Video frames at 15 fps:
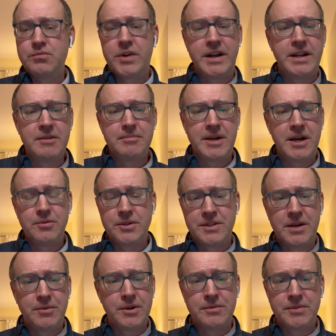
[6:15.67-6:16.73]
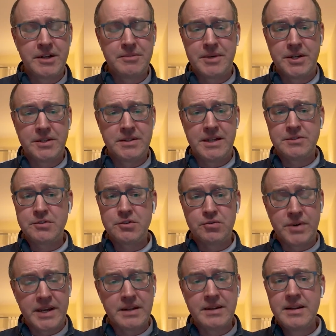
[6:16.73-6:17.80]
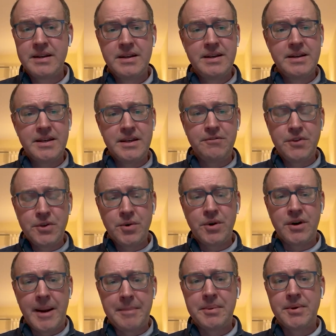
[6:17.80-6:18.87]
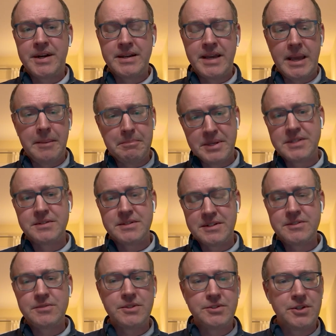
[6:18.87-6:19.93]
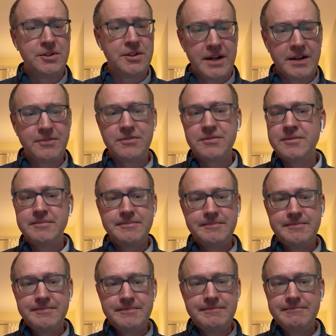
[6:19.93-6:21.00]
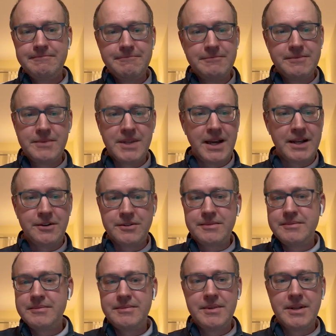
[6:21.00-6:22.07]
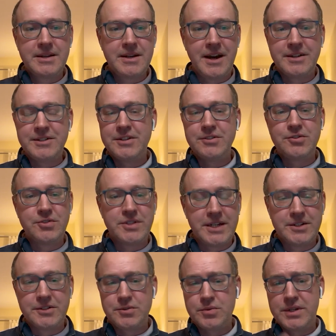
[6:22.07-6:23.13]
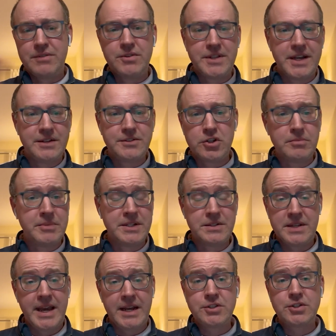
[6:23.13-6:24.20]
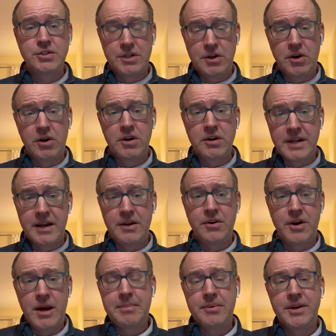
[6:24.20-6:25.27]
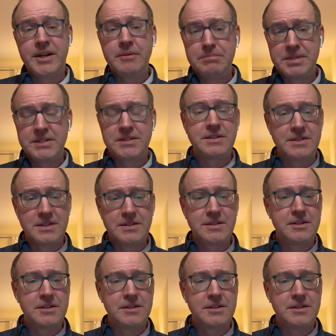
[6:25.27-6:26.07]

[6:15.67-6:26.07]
writing about what they want to write about, that's great. If you are operating a business, which a lot of, I don't, content creators, whatever that term is, actually are now operating businesses.